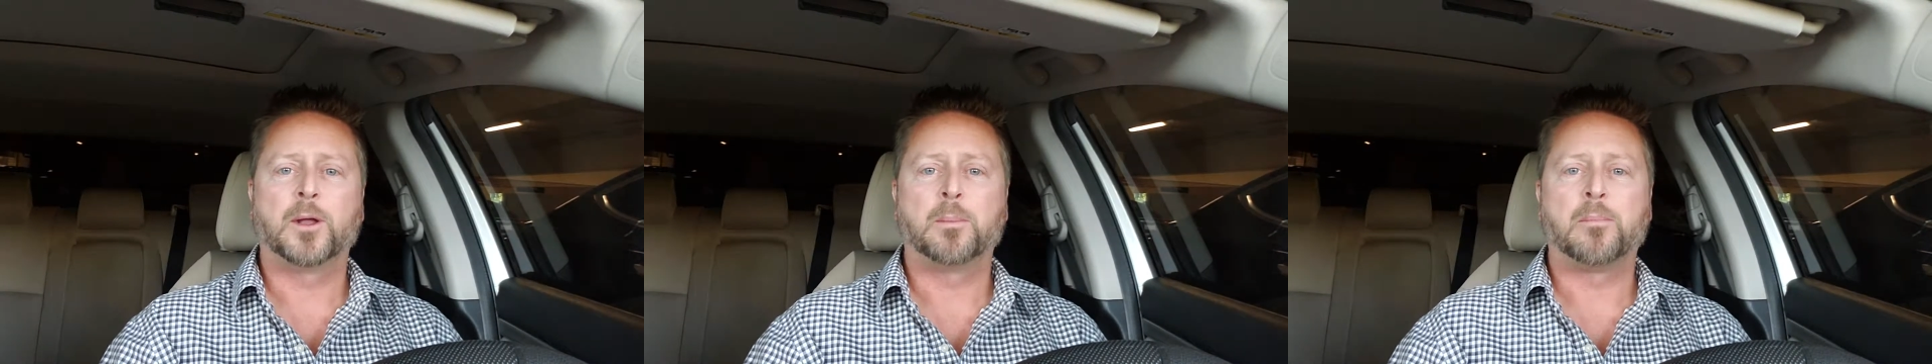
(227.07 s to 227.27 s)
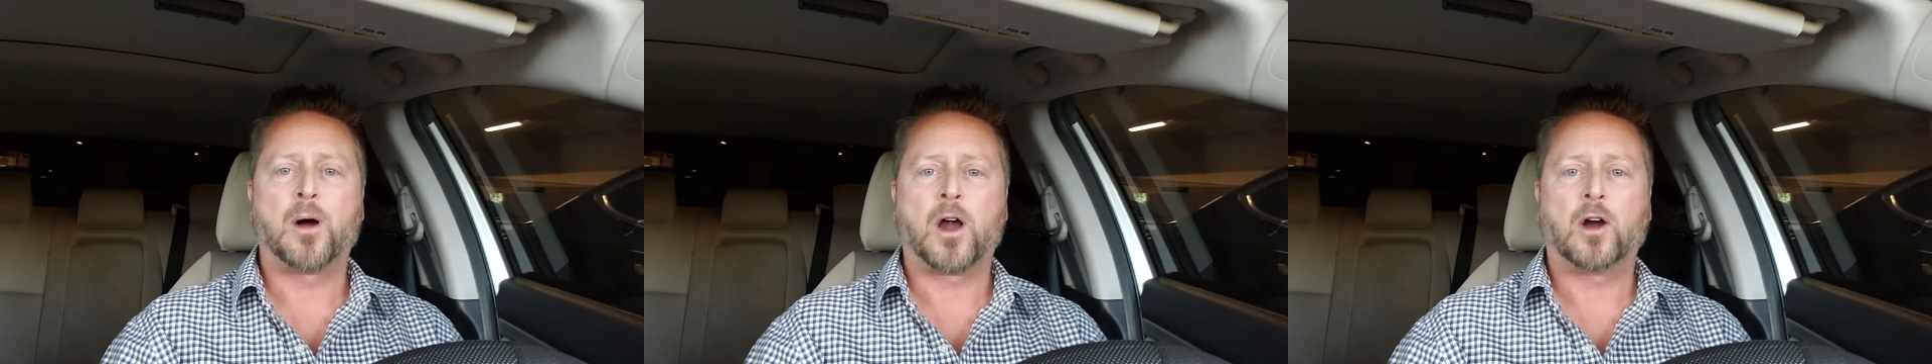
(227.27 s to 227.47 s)
to
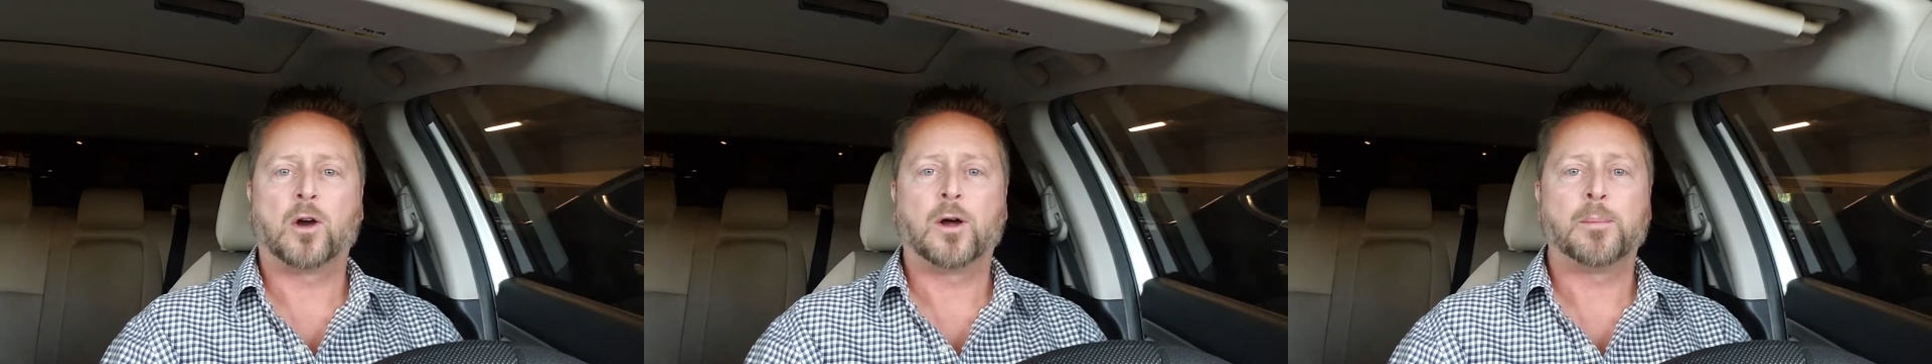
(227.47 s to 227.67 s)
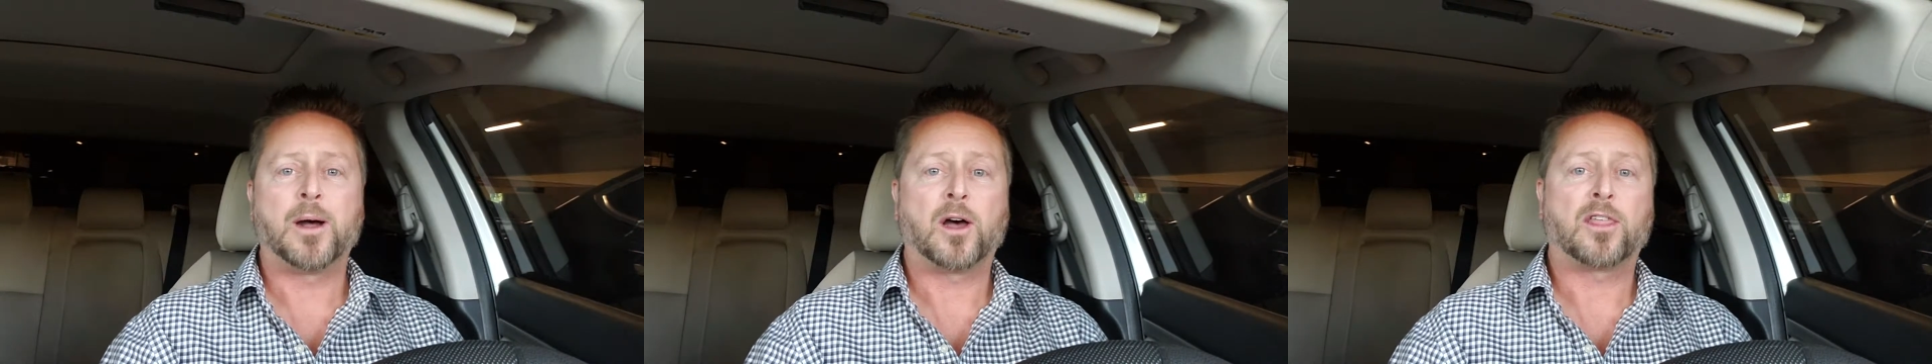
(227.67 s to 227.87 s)
borrow
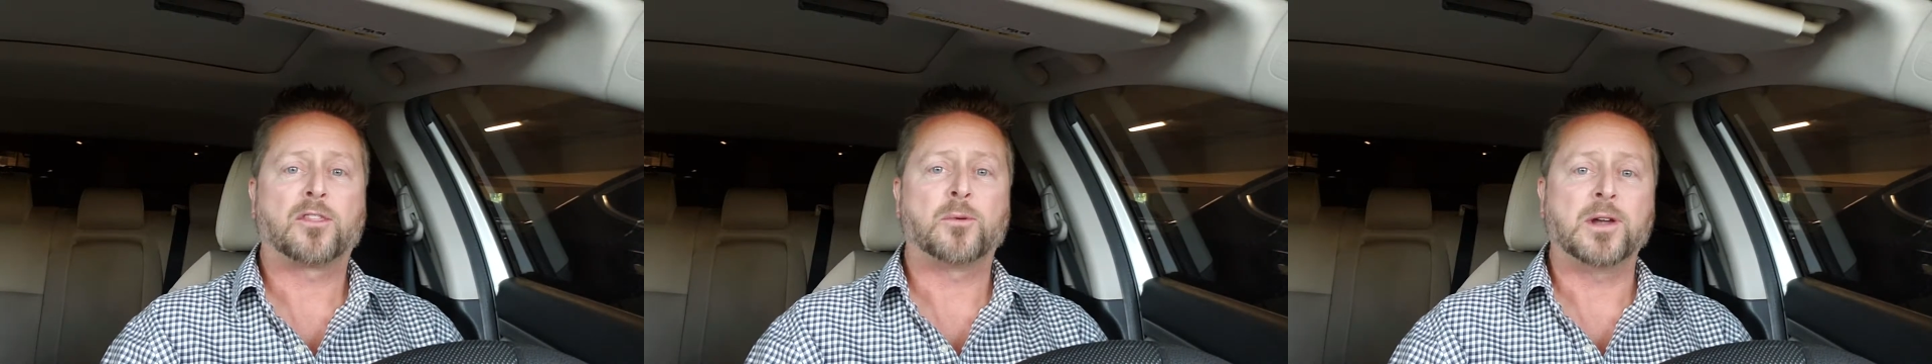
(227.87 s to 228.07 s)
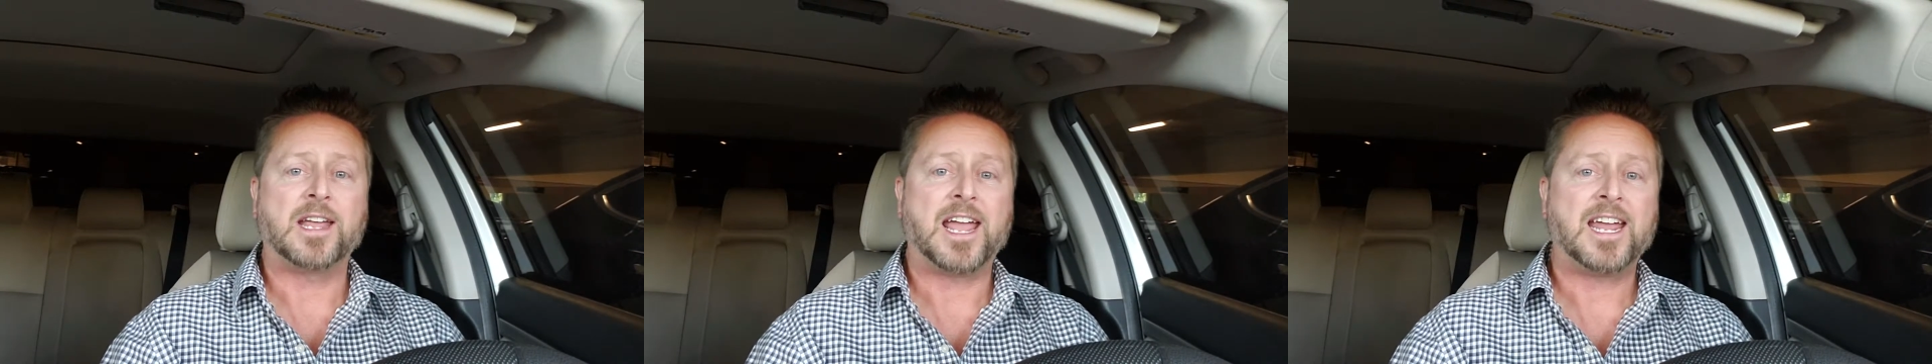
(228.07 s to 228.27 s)
about
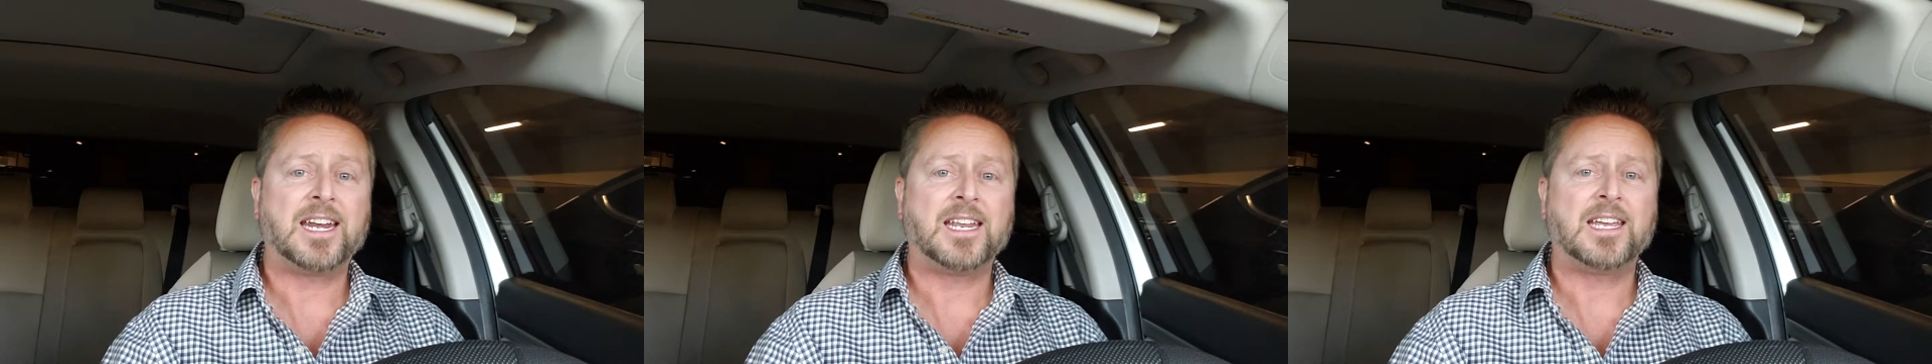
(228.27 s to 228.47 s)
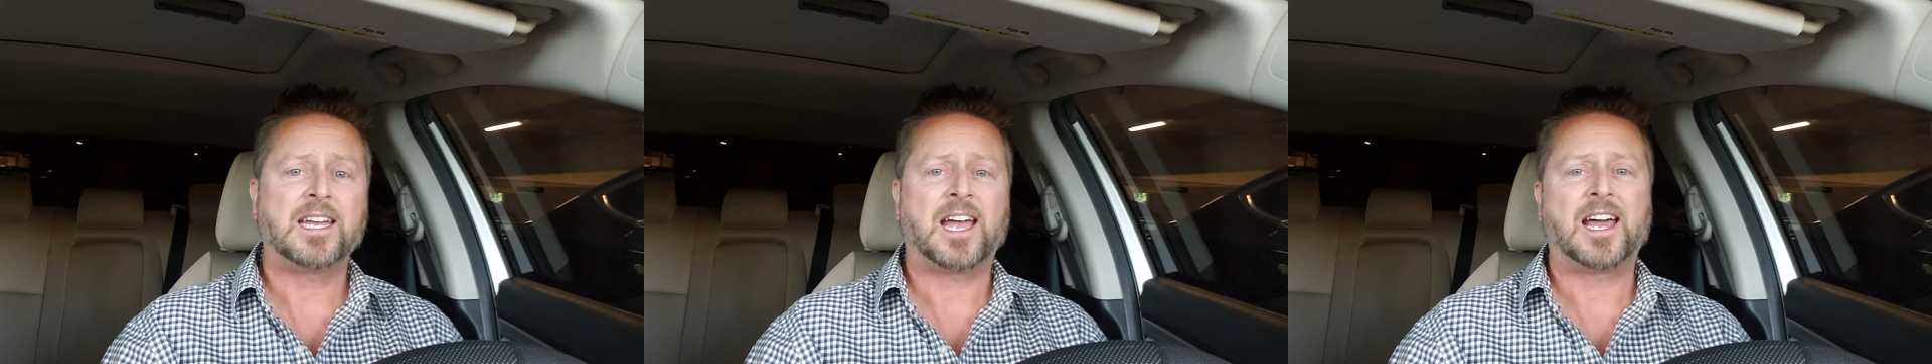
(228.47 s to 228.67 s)
$380,000